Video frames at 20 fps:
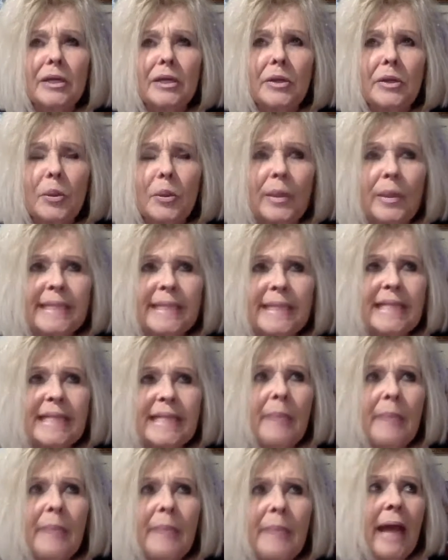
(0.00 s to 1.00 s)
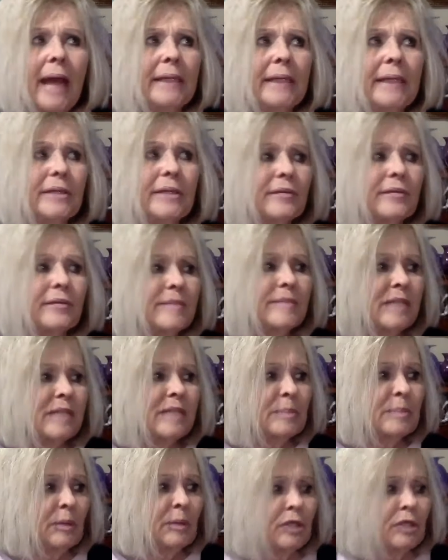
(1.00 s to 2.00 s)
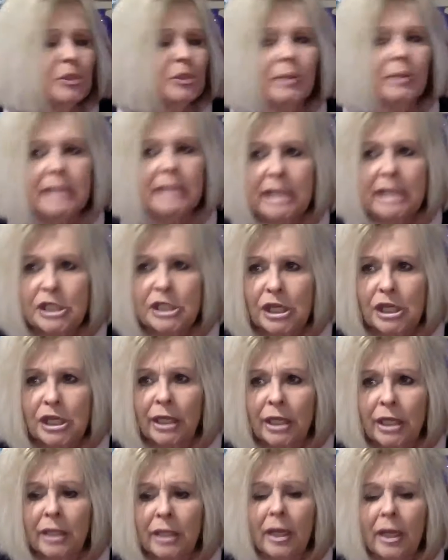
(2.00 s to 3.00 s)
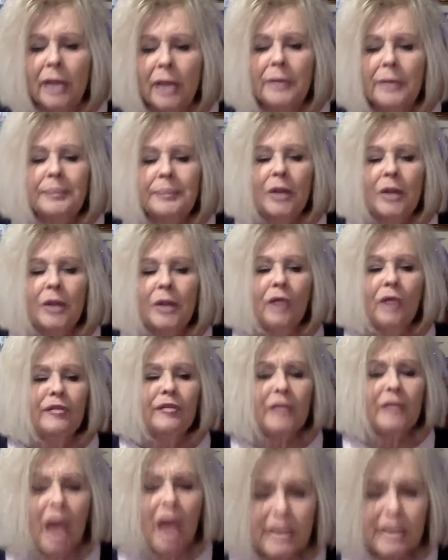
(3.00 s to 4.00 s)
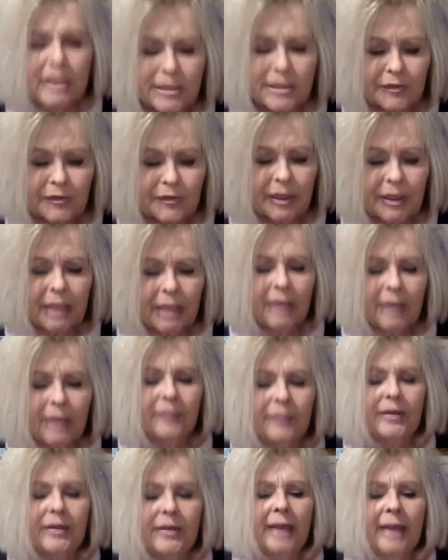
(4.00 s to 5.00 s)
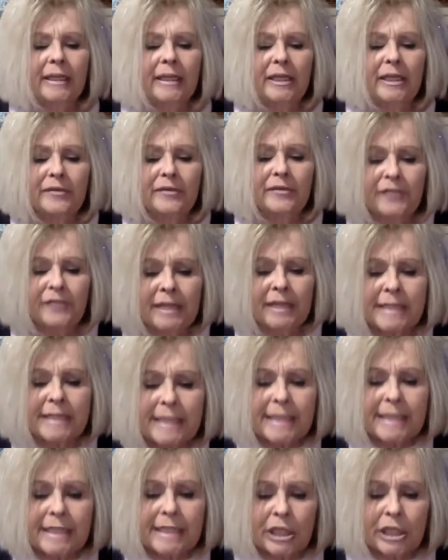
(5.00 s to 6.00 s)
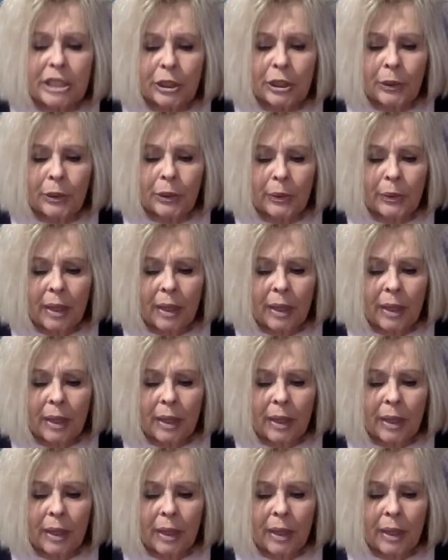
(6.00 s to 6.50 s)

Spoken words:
with some kind of spiritual teaching or philosophy that convinces you